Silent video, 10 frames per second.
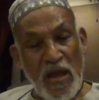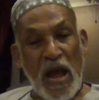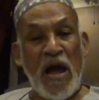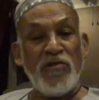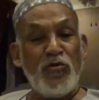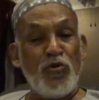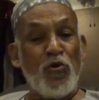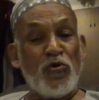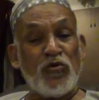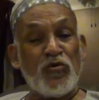and
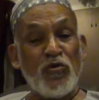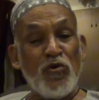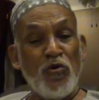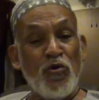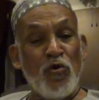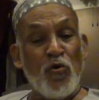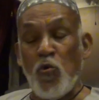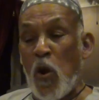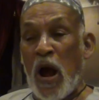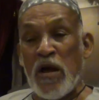those
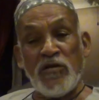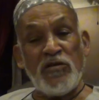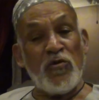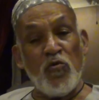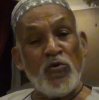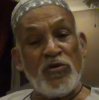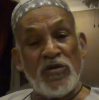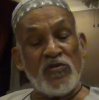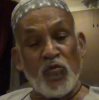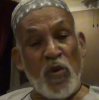who
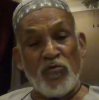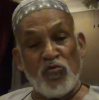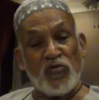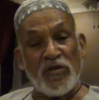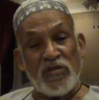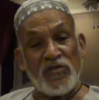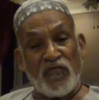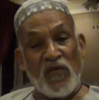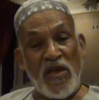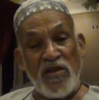just want to
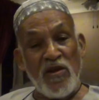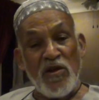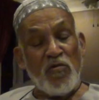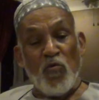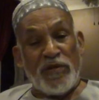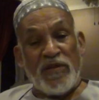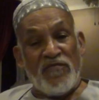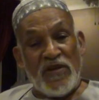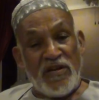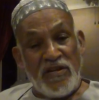satisfy
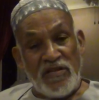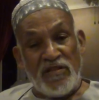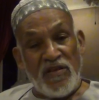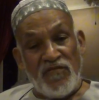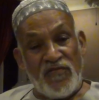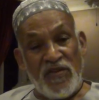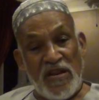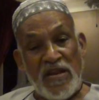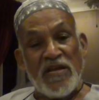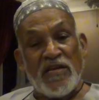whatever need they feel
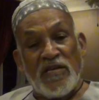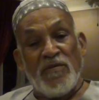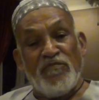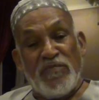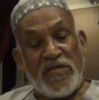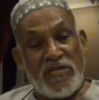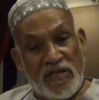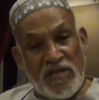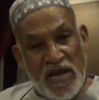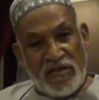
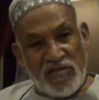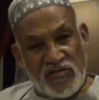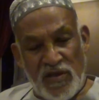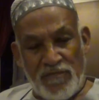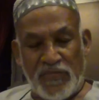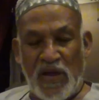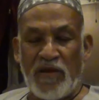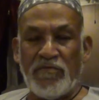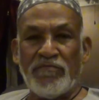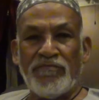immediately at the same
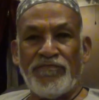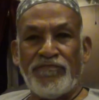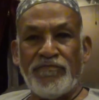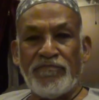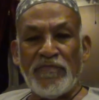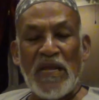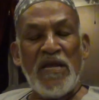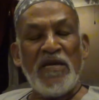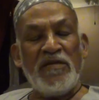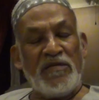time.
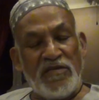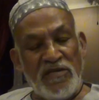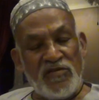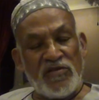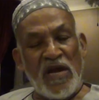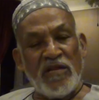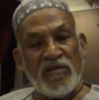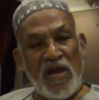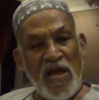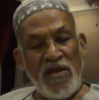It is a
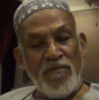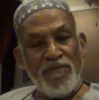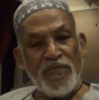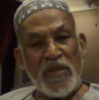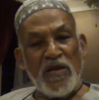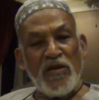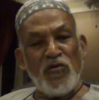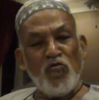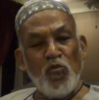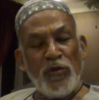time
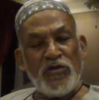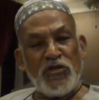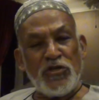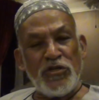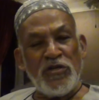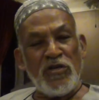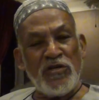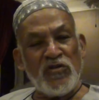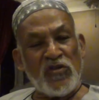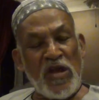in which,
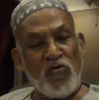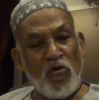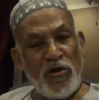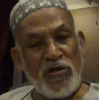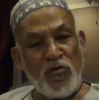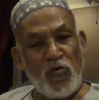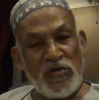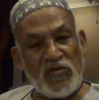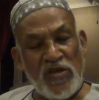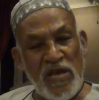in psychology, we
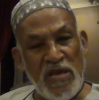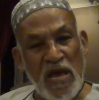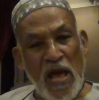say